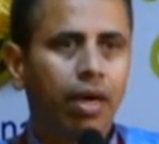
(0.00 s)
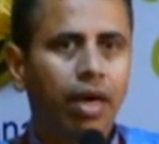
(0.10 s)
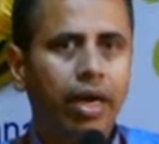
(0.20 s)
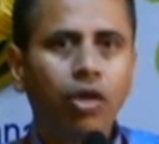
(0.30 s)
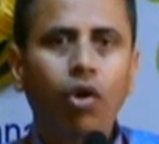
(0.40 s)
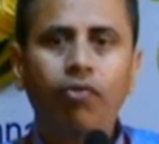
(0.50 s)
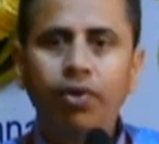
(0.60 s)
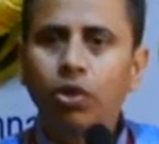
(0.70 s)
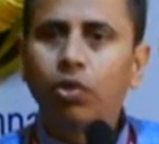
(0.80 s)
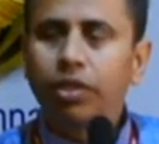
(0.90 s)
I
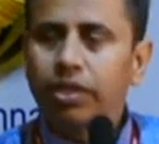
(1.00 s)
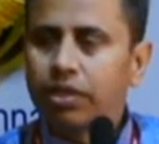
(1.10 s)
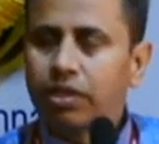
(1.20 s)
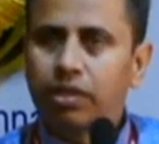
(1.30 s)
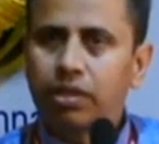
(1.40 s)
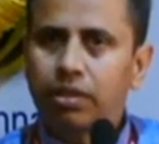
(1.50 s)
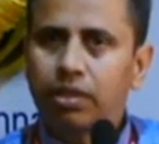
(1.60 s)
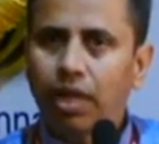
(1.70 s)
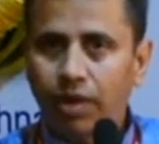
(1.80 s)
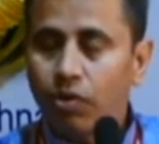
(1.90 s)
often notice
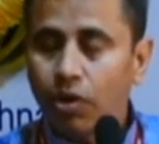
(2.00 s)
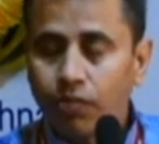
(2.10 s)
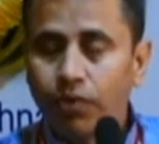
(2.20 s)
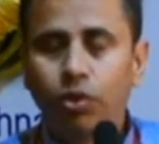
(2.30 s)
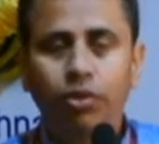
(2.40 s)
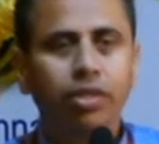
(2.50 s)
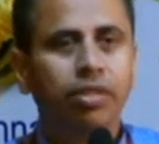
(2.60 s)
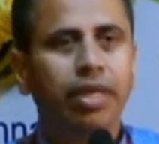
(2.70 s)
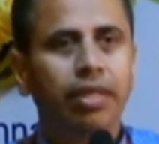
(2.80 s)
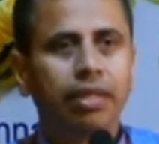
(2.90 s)

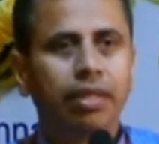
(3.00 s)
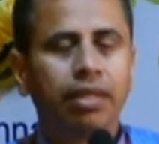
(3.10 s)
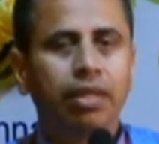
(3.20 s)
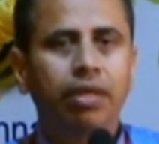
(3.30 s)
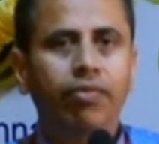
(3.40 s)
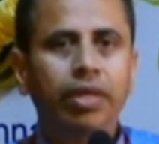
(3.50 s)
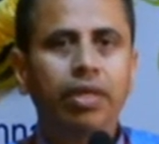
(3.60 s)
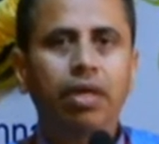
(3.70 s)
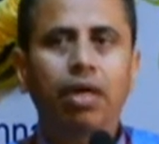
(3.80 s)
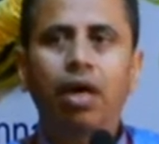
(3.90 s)
that
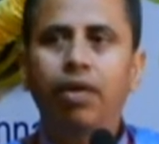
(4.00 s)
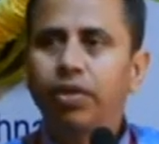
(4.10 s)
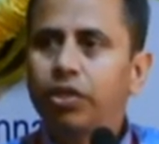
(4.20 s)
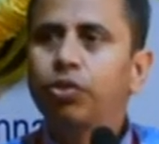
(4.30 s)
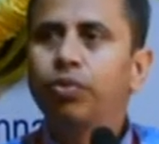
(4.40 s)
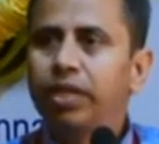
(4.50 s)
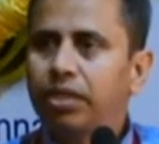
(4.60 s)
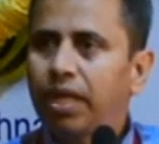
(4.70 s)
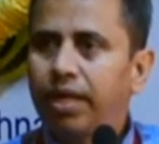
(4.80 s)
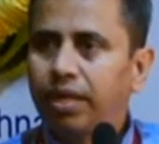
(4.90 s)
when our
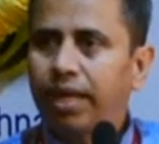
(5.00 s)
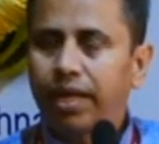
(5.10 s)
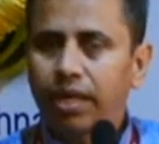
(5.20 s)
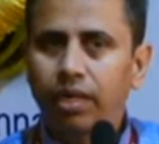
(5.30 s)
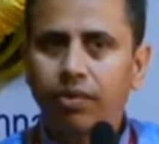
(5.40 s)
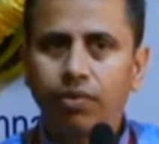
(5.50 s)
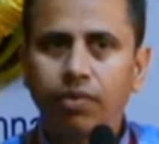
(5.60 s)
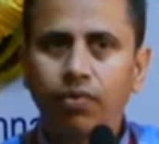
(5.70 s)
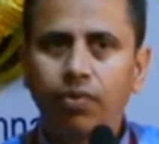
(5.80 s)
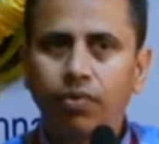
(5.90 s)
students are interacting
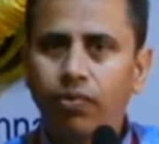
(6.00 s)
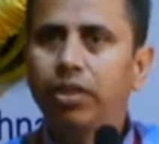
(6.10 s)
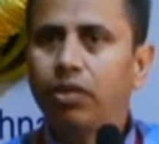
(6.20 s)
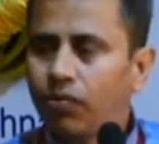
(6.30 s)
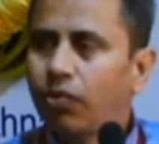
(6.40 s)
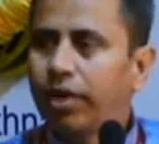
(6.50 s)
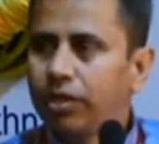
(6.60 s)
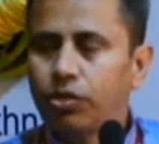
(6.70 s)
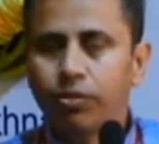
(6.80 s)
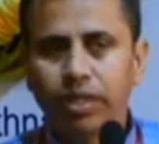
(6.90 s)
with
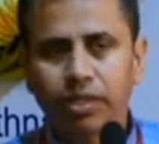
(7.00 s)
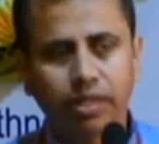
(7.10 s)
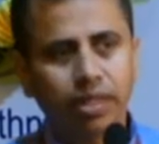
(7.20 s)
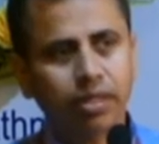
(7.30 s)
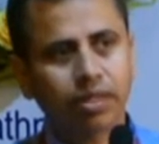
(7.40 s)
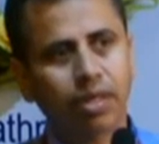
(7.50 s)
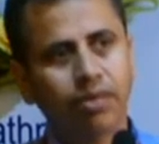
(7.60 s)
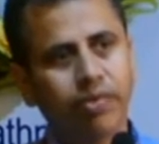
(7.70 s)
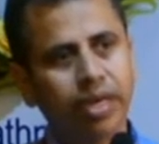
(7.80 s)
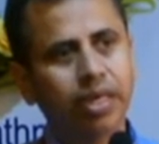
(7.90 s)
foreign students, there is a
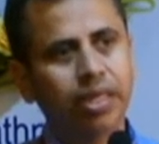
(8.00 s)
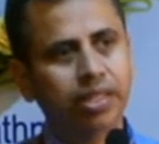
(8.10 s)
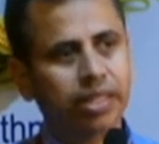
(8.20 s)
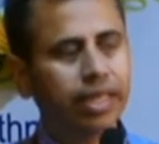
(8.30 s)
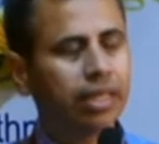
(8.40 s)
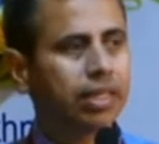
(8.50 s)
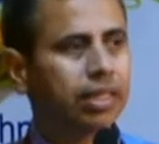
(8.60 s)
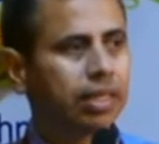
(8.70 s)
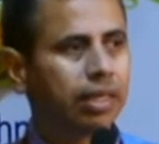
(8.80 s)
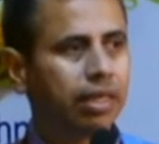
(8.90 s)
very
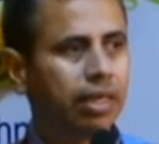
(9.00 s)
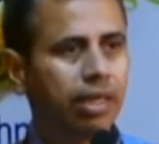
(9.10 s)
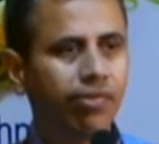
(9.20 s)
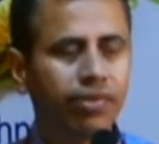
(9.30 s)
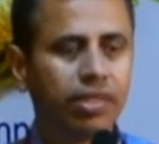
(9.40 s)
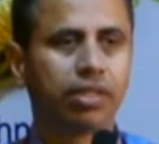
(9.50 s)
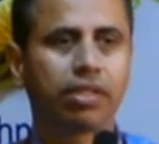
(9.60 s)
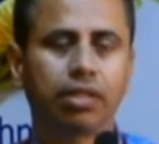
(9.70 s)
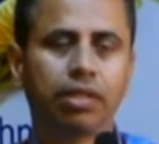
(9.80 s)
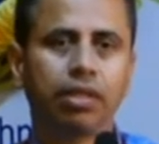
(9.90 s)
distinct
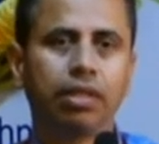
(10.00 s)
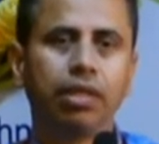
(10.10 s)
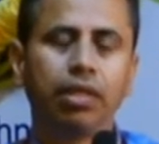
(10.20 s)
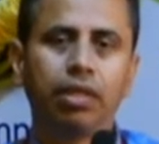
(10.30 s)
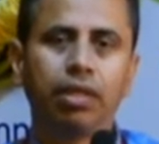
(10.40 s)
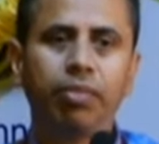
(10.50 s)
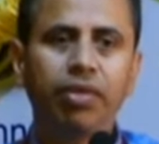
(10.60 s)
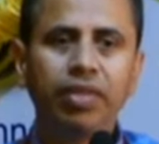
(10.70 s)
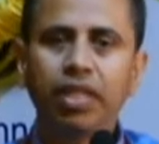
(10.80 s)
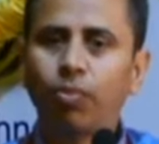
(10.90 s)
difference
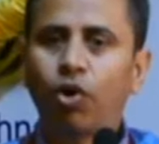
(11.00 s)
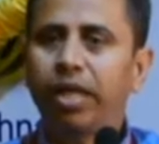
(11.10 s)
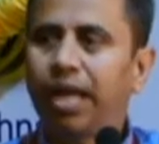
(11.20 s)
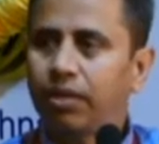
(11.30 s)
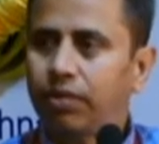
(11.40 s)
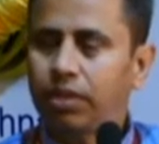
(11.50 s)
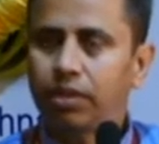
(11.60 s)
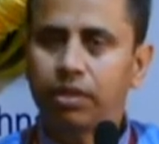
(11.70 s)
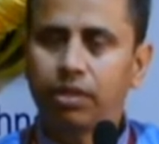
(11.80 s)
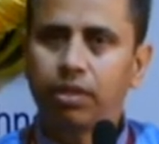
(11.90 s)
between their body
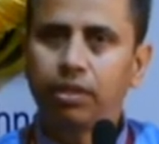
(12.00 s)
languages.